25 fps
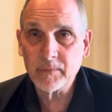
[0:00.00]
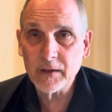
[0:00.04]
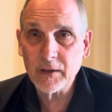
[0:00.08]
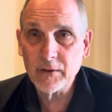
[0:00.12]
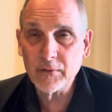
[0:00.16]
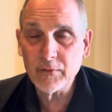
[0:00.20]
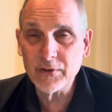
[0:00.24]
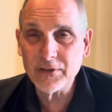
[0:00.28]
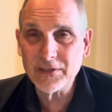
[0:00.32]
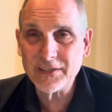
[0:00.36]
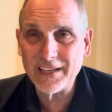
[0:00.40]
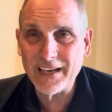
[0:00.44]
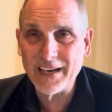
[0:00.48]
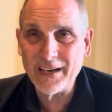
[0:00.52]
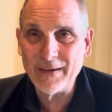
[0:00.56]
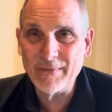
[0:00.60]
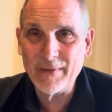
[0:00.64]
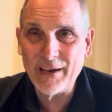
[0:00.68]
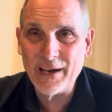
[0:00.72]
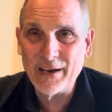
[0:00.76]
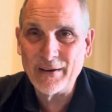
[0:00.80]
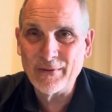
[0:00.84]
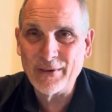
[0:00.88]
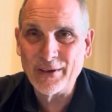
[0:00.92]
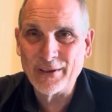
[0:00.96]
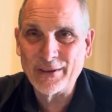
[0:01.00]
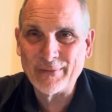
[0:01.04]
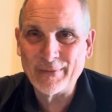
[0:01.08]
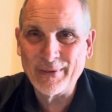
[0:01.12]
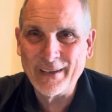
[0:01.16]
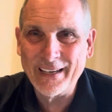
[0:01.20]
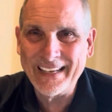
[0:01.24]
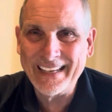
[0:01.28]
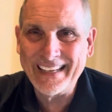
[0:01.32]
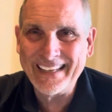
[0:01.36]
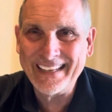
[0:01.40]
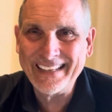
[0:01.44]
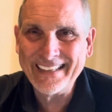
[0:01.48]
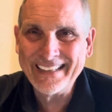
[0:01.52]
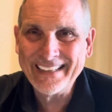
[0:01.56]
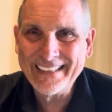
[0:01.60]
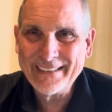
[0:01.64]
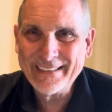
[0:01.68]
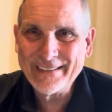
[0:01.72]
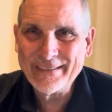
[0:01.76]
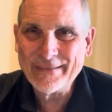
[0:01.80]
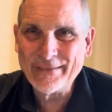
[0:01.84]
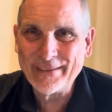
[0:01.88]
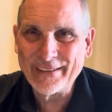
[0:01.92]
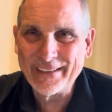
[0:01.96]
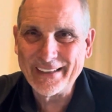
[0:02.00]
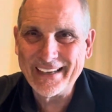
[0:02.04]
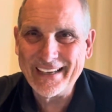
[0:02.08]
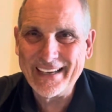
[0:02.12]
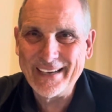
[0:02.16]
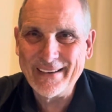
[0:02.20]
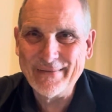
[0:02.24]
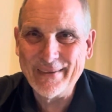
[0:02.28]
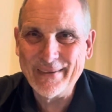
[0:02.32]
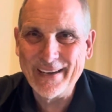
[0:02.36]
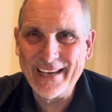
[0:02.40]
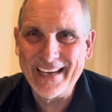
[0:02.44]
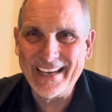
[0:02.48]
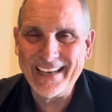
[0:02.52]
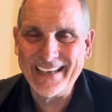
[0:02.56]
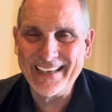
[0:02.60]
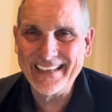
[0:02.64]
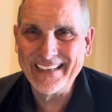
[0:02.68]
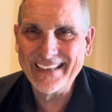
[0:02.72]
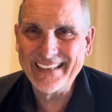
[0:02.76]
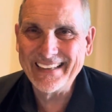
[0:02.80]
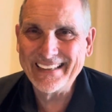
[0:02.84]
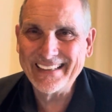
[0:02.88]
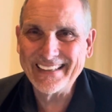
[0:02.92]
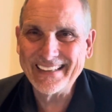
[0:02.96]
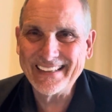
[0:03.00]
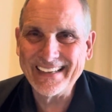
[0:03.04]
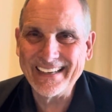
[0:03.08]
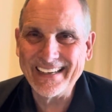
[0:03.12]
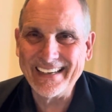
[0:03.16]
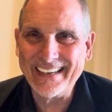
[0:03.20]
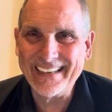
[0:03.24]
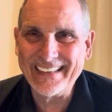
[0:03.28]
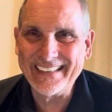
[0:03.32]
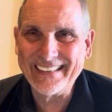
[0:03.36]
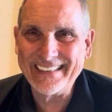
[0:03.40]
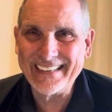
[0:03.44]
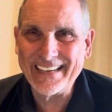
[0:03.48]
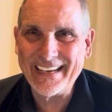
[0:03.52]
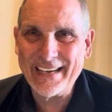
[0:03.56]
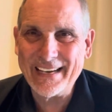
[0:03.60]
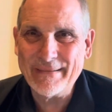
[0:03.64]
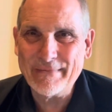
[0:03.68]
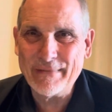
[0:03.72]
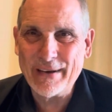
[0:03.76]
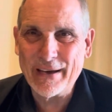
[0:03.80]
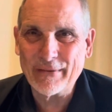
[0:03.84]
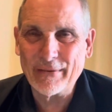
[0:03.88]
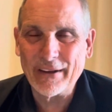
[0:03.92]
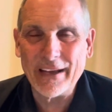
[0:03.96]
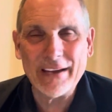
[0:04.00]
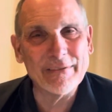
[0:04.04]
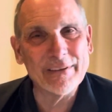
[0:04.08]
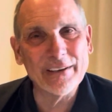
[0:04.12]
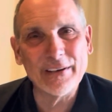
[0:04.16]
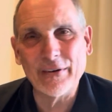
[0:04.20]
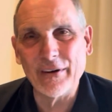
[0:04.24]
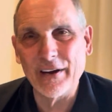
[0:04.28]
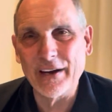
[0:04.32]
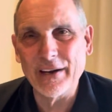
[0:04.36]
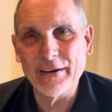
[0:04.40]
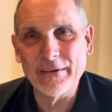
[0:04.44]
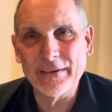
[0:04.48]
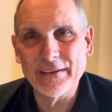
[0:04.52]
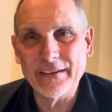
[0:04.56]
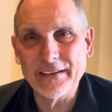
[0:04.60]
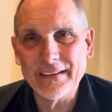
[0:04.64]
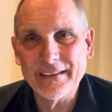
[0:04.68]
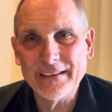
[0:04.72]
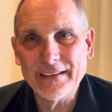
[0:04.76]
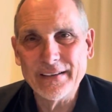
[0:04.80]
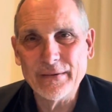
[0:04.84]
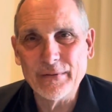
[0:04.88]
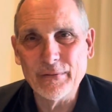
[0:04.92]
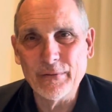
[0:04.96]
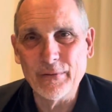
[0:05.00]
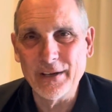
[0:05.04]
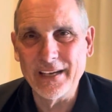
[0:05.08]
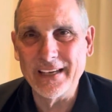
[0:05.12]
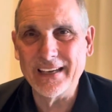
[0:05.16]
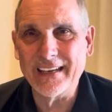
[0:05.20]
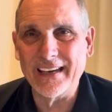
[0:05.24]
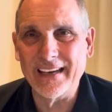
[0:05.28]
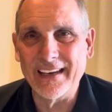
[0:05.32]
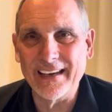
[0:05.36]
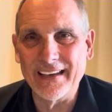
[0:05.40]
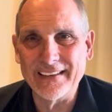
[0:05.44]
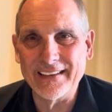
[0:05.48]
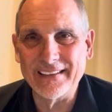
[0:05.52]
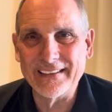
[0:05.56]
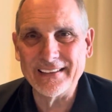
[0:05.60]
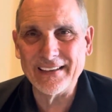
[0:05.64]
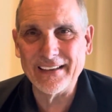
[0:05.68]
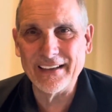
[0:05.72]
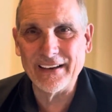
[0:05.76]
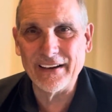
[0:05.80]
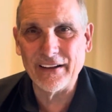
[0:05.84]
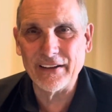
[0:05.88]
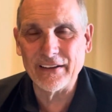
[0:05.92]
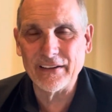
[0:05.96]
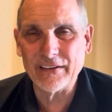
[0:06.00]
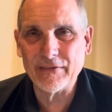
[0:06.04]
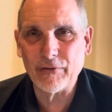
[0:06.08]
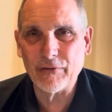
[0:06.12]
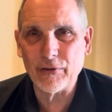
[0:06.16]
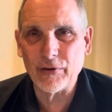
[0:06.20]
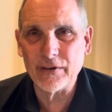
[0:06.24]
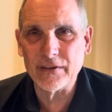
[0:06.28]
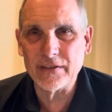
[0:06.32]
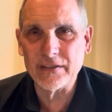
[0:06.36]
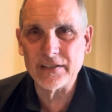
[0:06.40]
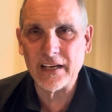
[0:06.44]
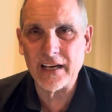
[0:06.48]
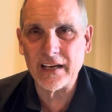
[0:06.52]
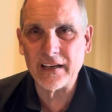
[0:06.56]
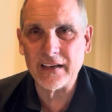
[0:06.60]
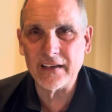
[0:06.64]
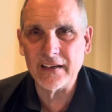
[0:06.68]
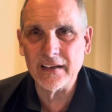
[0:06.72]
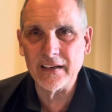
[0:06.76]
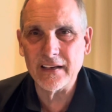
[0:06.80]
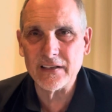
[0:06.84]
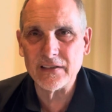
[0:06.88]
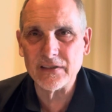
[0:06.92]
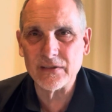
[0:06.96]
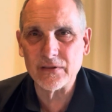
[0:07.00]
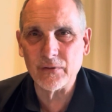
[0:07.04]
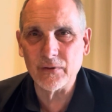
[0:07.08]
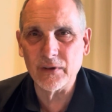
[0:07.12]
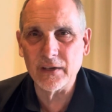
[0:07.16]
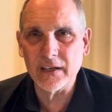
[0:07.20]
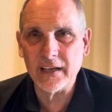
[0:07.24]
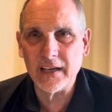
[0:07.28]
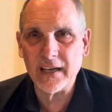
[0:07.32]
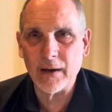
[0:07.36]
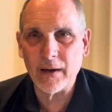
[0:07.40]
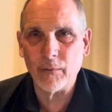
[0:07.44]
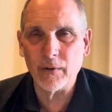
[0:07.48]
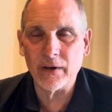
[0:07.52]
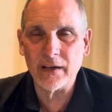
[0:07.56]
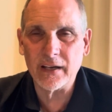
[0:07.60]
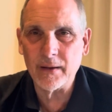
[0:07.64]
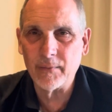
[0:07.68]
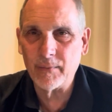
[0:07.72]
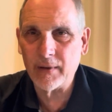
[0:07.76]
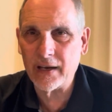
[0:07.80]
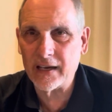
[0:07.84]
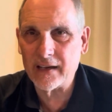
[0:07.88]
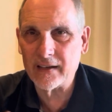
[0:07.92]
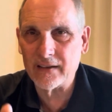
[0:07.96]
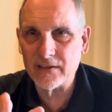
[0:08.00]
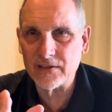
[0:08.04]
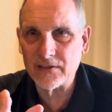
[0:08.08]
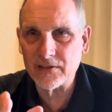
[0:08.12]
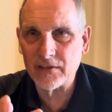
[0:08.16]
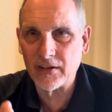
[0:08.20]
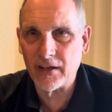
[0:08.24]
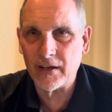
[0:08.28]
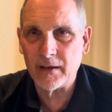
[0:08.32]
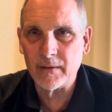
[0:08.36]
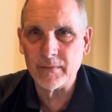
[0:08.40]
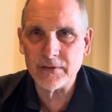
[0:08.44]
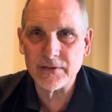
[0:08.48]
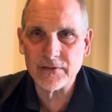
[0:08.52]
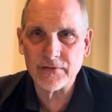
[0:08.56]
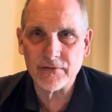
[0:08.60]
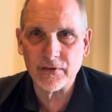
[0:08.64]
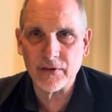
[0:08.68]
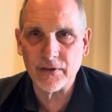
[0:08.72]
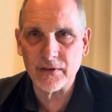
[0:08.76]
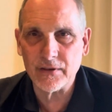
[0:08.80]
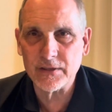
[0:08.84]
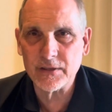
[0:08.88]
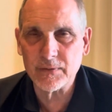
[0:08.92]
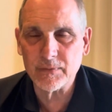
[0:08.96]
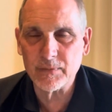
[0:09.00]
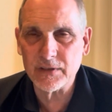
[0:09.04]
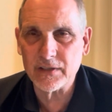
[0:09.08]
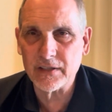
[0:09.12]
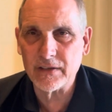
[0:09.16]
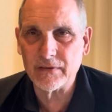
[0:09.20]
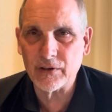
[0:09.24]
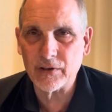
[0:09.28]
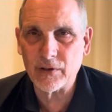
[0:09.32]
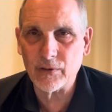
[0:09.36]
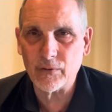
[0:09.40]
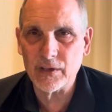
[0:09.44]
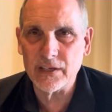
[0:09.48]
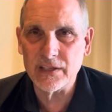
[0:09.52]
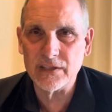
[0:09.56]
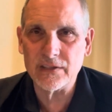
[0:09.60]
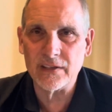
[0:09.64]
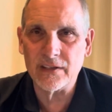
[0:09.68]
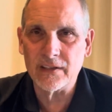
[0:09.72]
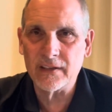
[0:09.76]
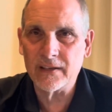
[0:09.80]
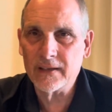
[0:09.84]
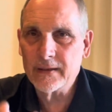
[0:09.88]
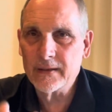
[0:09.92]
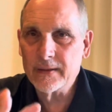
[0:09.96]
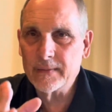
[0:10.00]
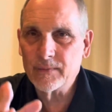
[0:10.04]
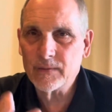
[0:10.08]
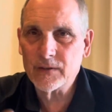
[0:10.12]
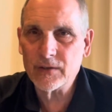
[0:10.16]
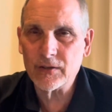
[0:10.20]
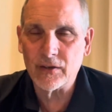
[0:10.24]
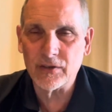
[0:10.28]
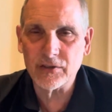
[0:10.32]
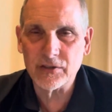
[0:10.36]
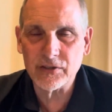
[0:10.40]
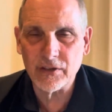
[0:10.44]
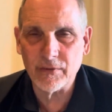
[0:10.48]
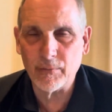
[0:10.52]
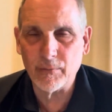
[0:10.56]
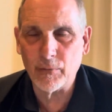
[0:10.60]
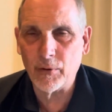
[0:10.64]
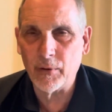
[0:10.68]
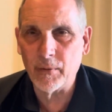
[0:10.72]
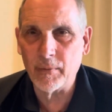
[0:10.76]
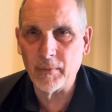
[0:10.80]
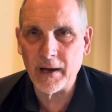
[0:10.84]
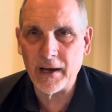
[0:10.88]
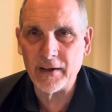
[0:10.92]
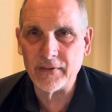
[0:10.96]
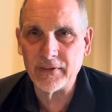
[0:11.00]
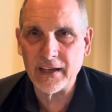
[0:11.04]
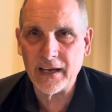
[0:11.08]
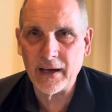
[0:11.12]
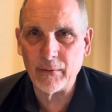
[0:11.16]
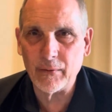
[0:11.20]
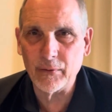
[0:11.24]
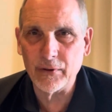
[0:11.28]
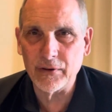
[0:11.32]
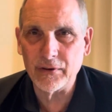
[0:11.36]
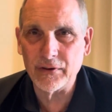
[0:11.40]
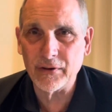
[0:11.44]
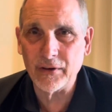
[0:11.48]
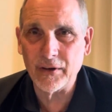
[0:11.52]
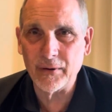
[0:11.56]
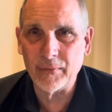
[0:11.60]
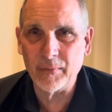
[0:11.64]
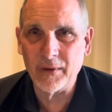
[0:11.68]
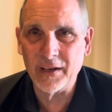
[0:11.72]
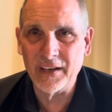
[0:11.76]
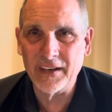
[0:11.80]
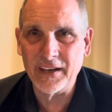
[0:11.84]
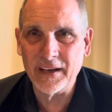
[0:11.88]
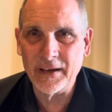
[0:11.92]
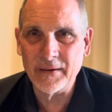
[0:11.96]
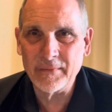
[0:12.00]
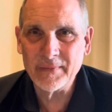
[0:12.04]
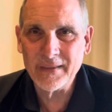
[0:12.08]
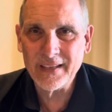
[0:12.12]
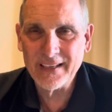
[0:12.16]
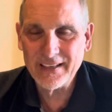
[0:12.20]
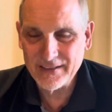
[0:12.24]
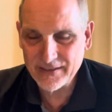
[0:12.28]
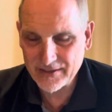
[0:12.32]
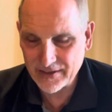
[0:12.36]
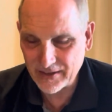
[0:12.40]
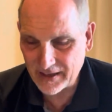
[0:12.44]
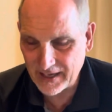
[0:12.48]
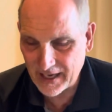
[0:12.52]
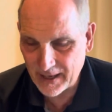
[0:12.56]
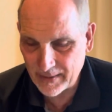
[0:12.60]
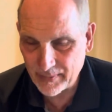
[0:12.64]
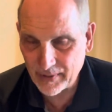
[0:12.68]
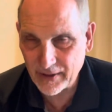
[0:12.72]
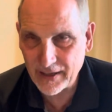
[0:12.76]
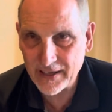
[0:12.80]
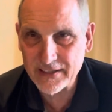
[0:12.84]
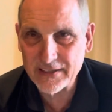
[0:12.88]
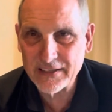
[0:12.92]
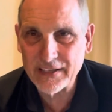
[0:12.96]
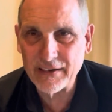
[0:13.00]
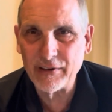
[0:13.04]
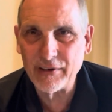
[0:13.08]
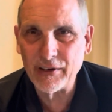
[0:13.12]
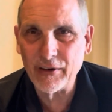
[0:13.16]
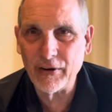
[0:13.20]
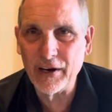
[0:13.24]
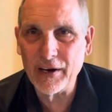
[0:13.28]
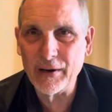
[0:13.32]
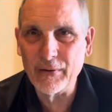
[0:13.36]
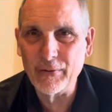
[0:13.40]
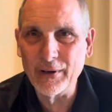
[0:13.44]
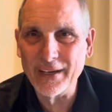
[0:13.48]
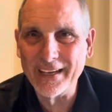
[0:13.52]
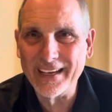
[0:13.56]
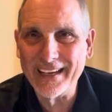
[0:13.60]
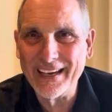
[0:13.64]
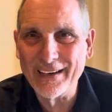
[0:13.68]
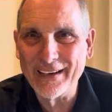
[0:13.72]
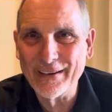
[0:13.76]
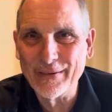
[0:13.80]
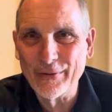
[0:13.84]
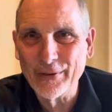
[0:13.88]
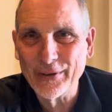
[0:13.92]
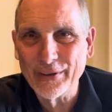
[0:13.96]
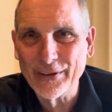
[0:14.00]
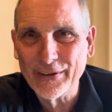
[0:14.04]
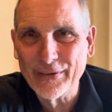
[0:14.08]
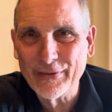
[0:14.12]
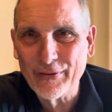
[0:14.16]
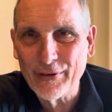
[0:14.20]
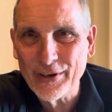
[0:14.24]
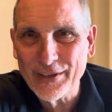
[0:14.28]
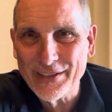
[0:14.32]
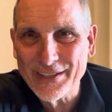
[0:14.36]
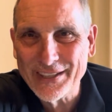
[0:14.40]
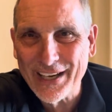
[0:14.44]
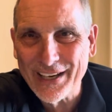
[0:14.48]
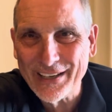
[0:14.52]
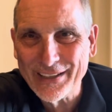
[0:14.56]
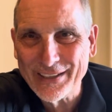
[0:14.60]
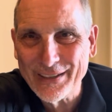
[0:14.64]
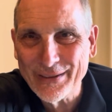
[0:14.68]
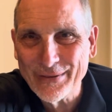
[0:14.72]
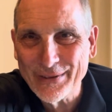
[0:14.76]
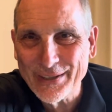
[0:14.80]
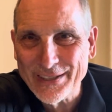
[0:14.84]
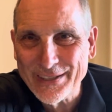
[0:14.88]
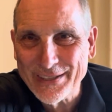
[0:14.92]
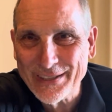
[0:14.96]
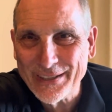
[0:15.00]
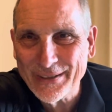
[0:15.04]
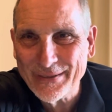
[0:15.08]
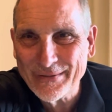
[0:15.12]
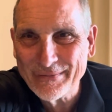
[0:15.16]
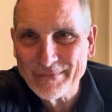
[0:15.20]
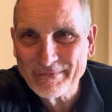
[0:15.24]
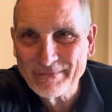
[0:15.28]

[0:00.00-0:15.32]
We say amen with me. Well, amen and amen. Well, have a great weekend, and I'll look forward to talking to you next week. I want to get back in the Psalms for a specific reason. So I'll share more about that with you on Monday. So God bless. Have a great weekend, and we'll look forward to talking to you real soon.